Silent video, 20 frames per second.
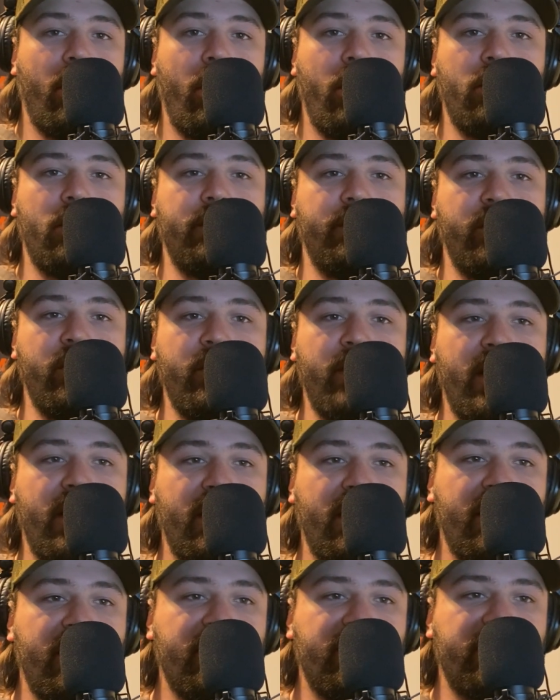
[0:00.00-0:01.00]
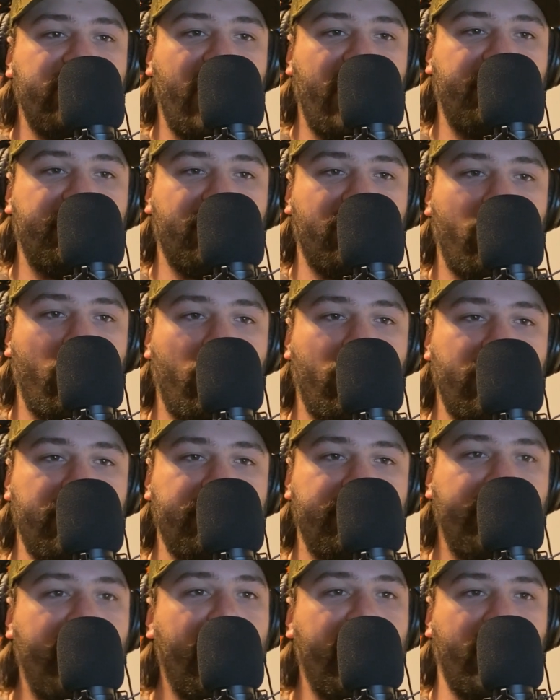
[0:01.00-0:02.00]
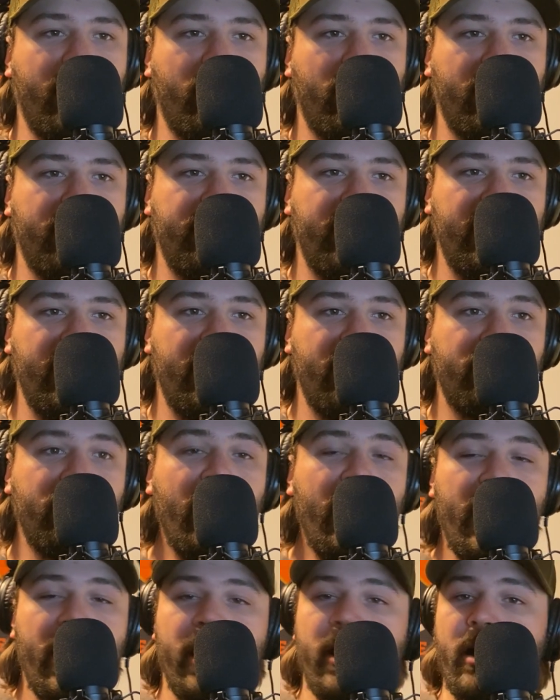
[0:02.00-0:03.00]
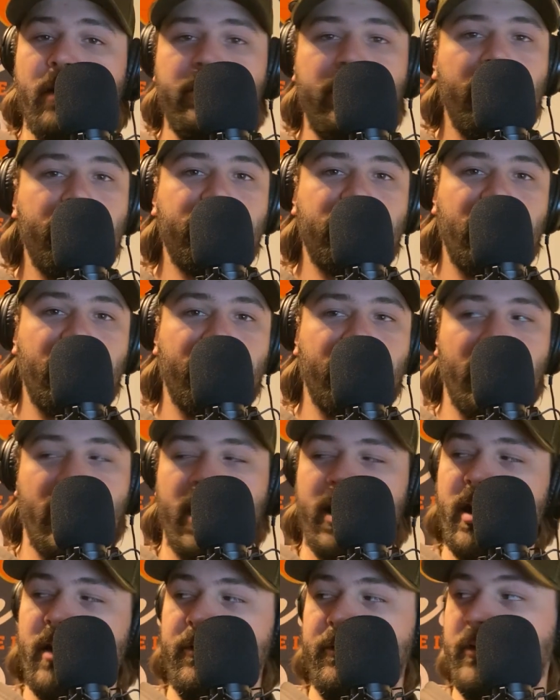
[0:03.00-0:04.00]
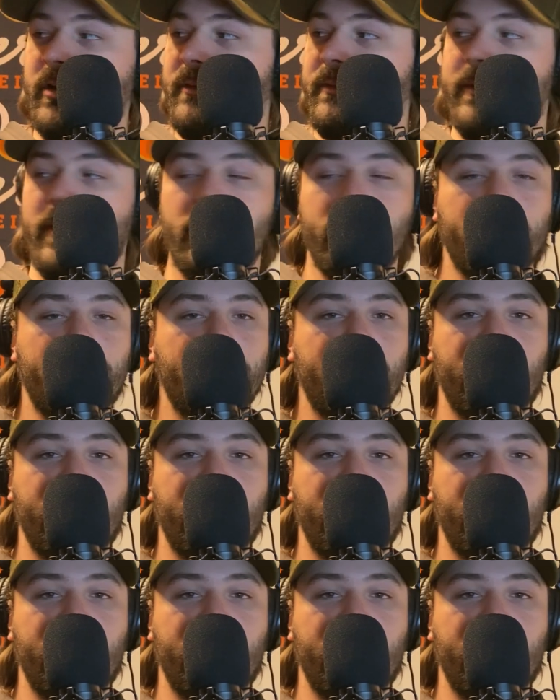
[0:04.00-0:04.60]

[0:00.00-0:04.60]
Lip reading: all of humanity to stop recording firework videos. And I'm guilty of it. I got a flip phone.